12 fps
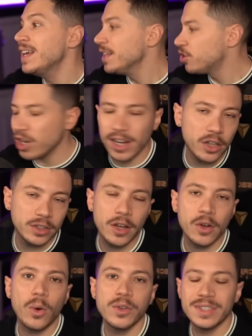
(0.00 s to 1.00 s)
Check out our
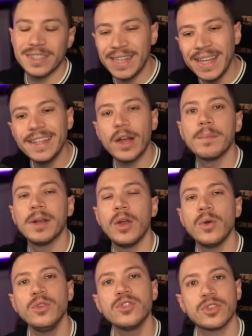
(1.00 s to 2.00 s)
courses, link down below,
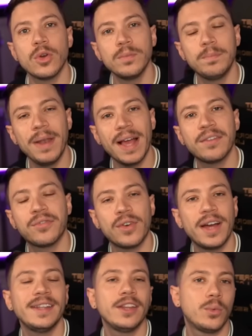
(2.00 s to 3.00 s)
use code Black
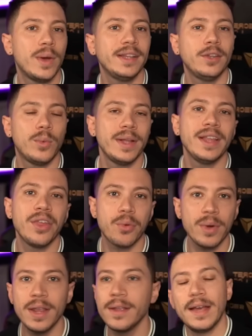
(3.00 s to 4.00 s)
Friday 2023.